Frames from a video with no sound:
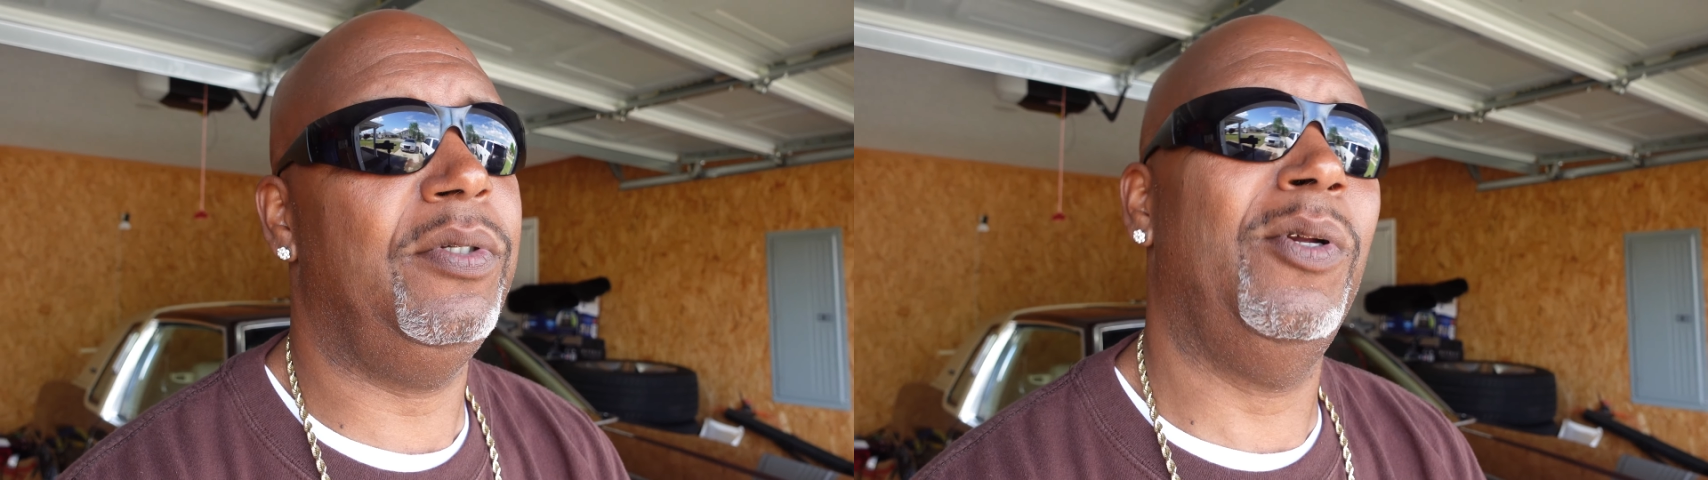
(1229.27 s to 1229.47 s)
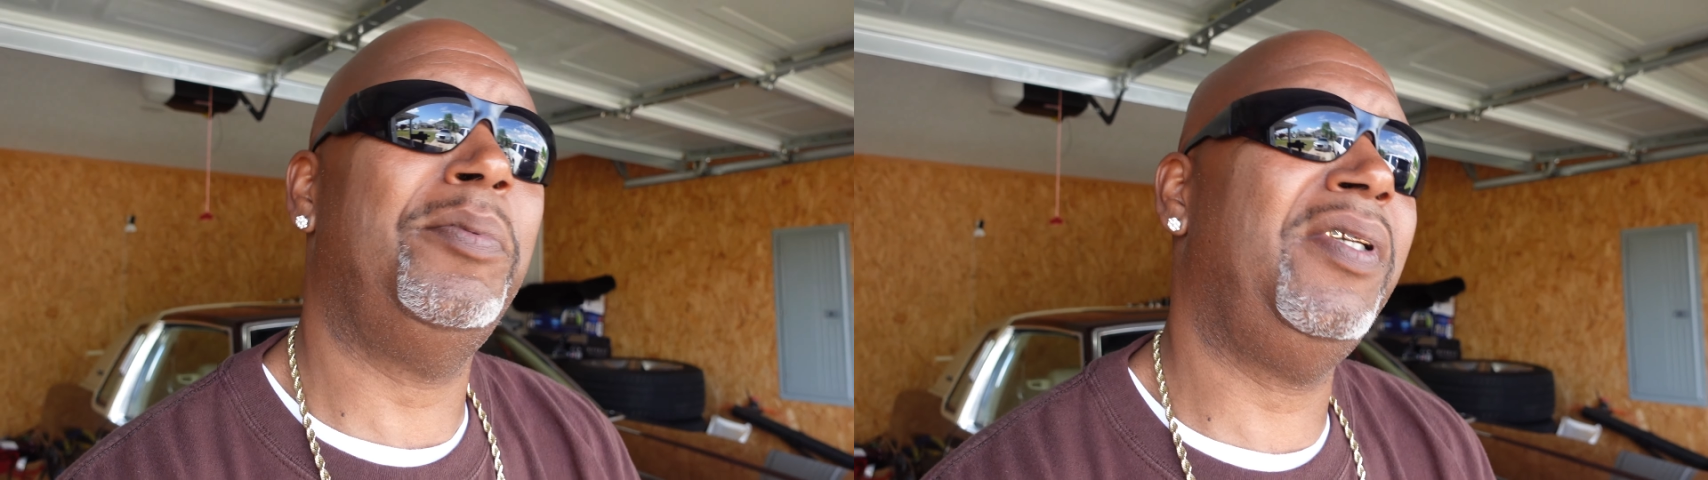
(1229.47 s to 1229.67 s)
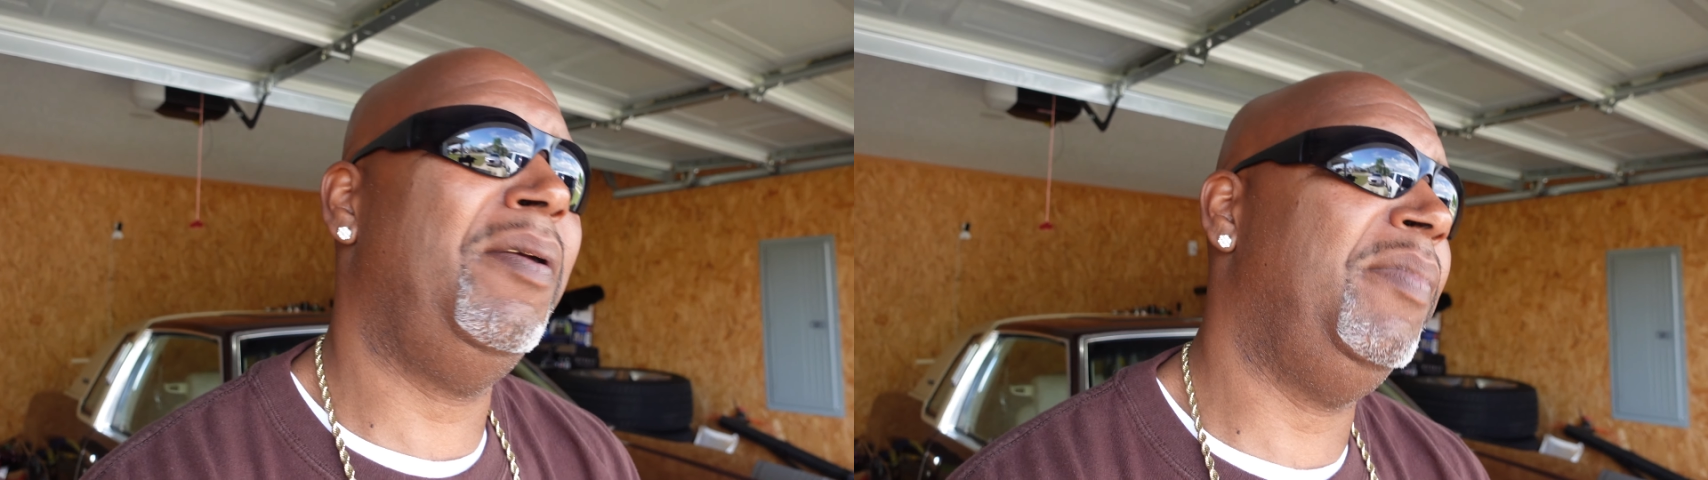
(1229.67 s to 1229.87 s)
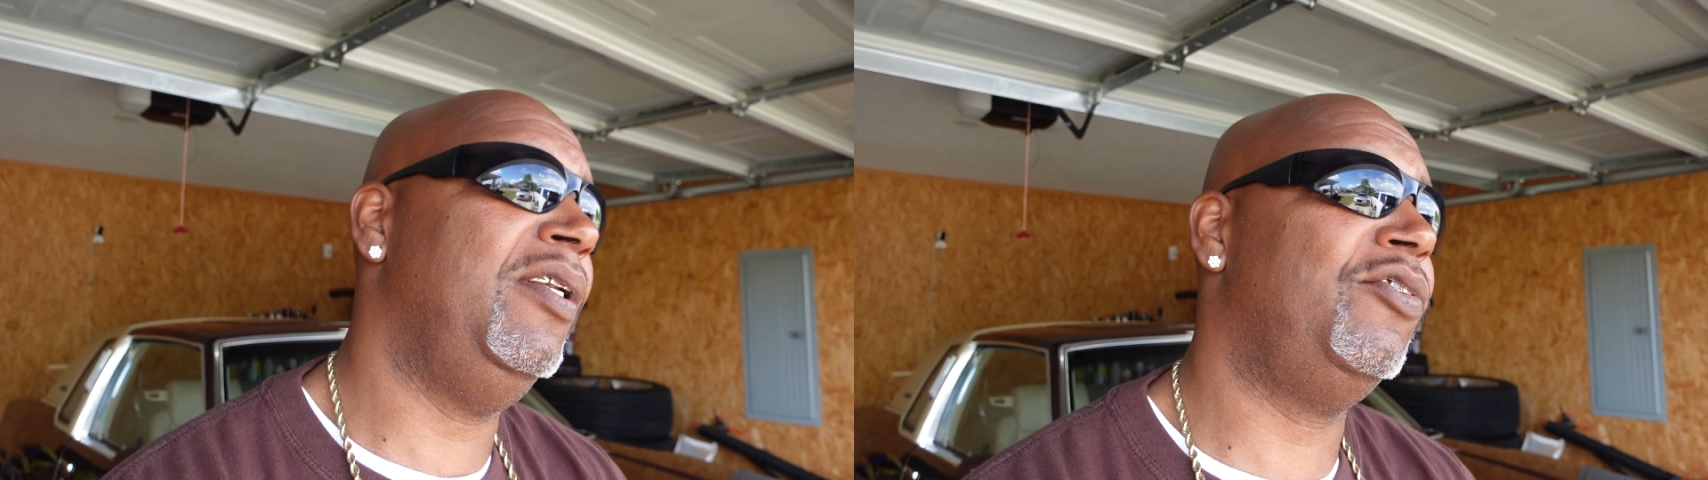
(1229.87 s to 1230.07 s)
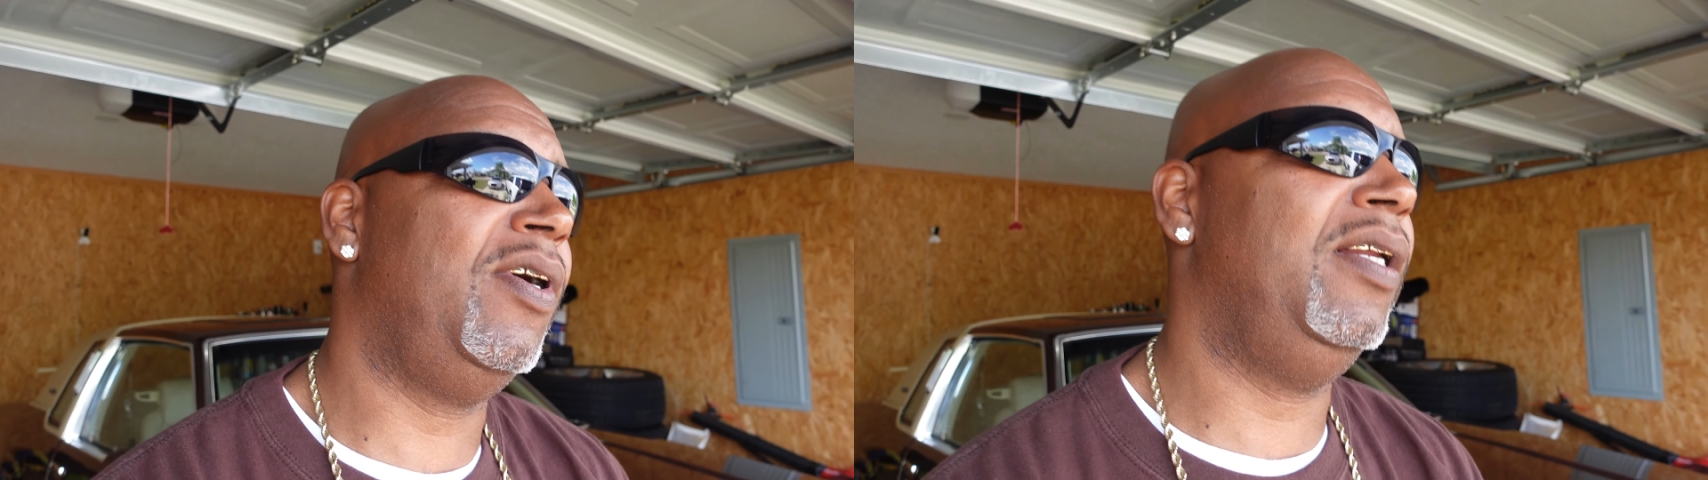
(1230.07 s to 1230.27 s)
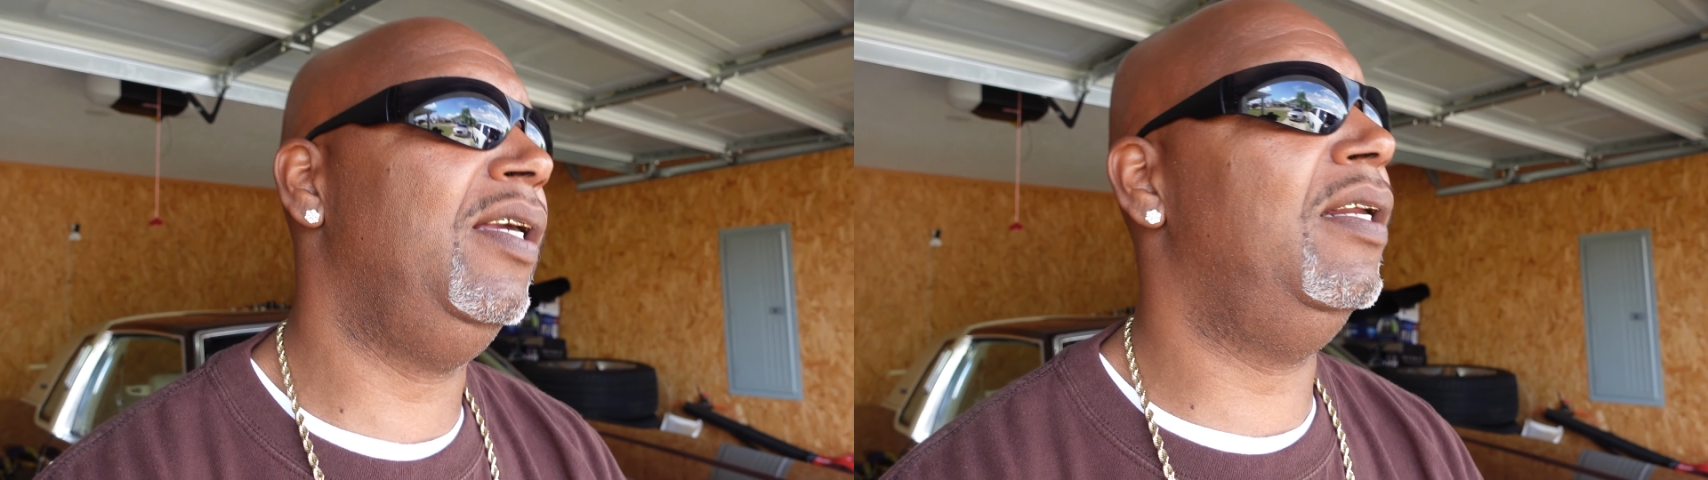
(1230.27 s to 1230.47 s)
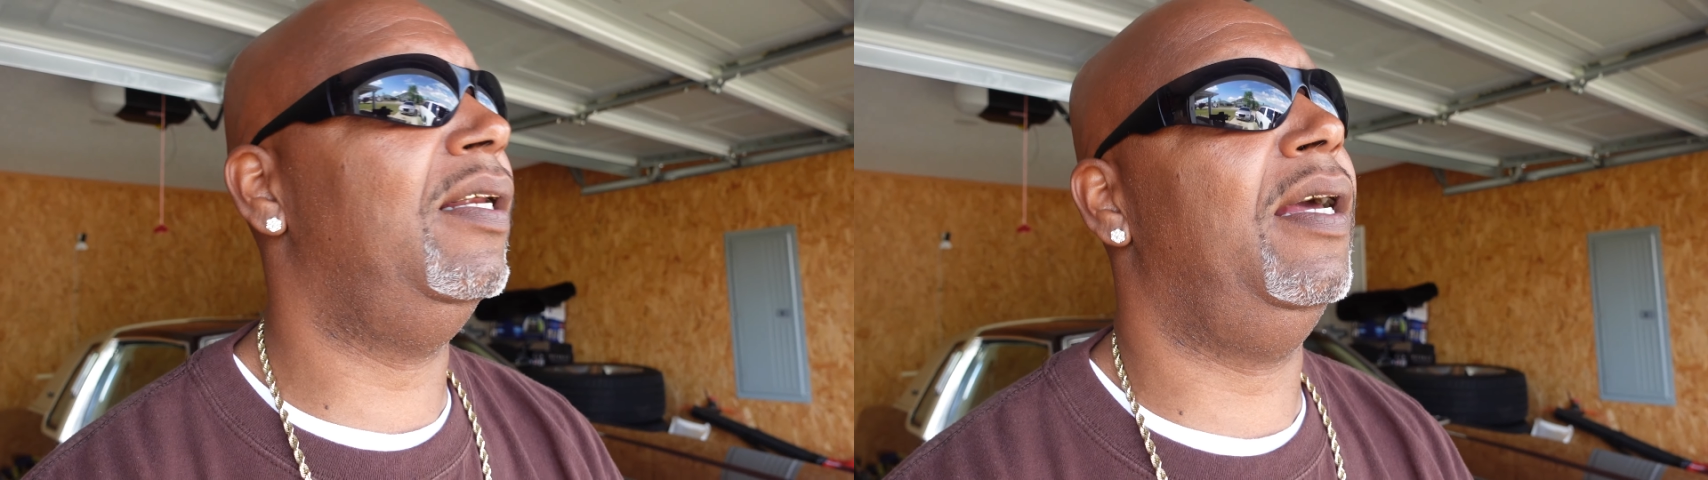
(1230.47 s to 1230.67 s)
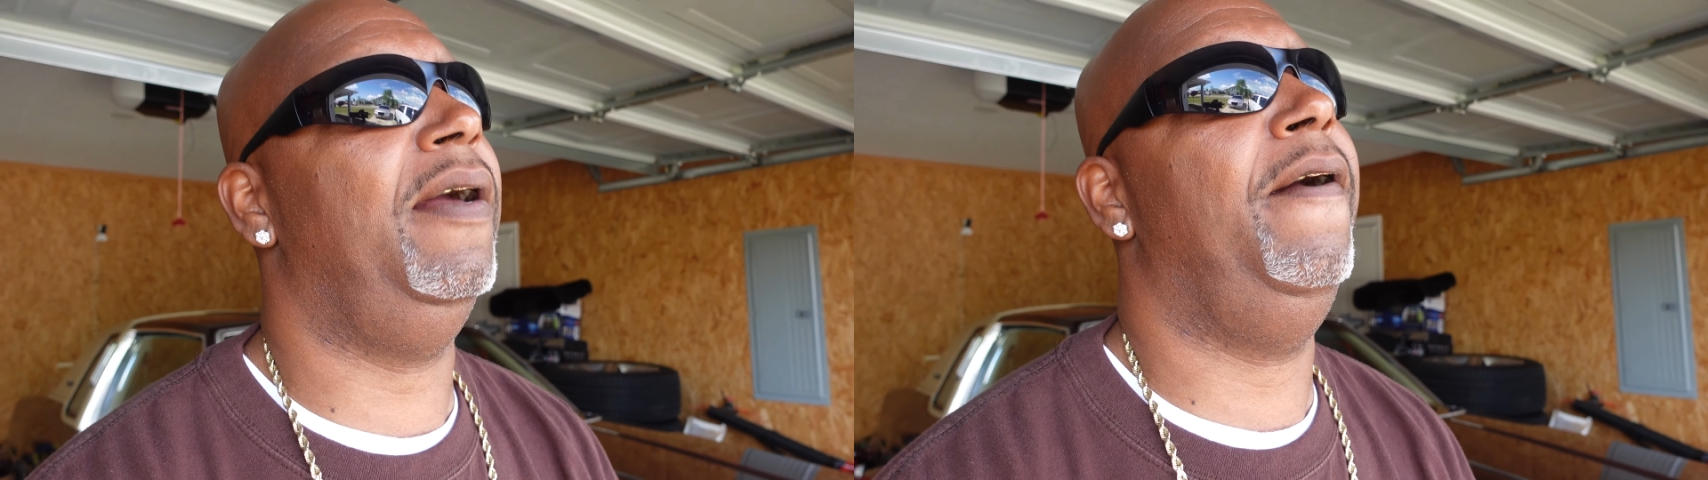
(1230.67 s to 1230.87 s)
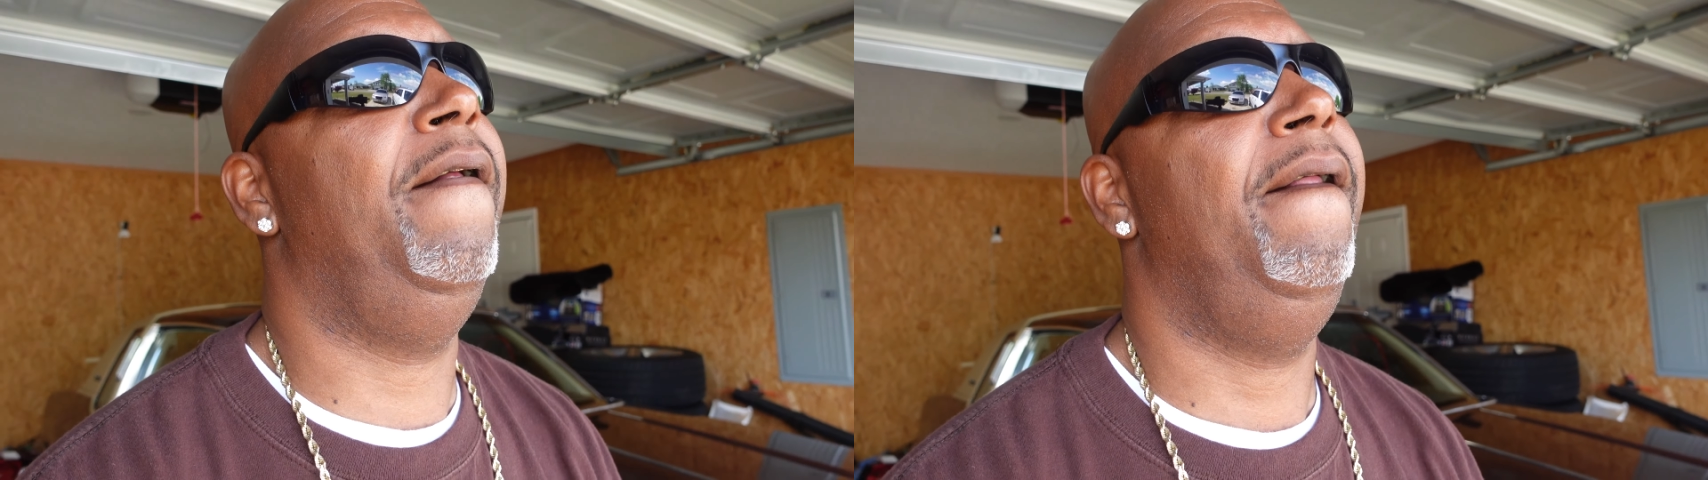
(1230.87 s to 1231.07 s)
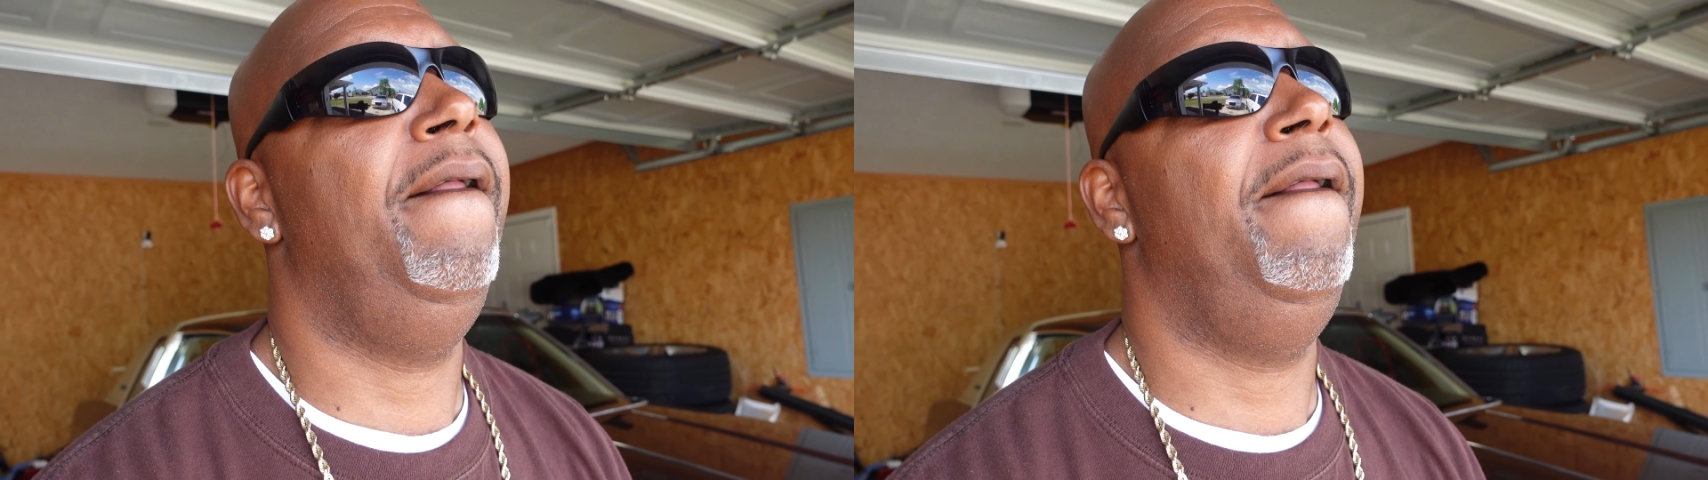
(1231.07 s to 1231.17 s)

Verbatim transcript: You know what I'm saying? Been trying to get in line,